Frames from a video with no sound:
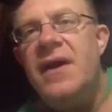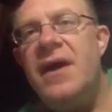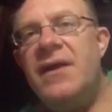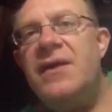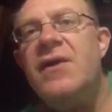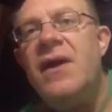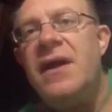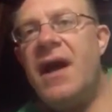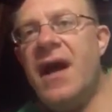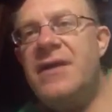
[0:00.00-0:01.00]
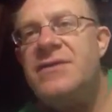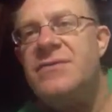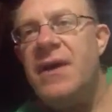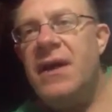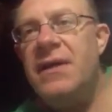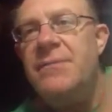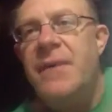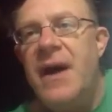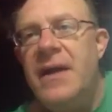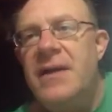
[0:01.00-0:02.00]
the Golan Heights were held
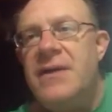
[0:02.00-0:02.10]
by